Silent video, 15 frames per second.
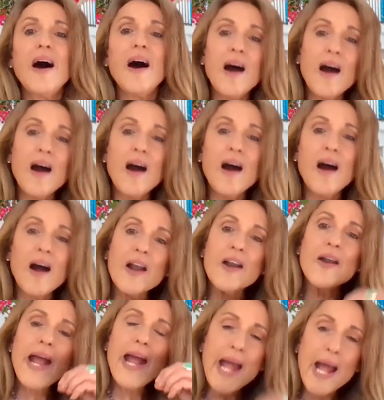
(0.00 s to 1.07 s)
our
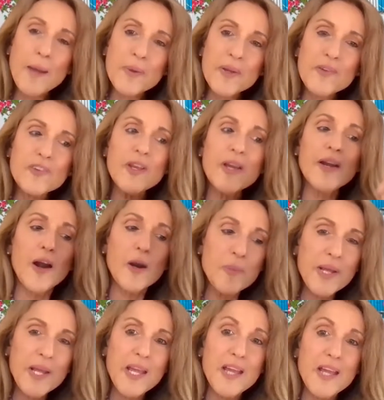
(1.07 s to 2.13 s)
habits and our
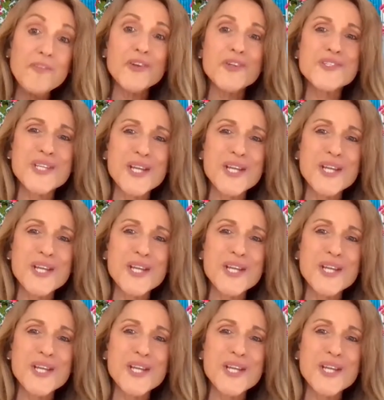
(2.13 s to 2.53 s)
behaviors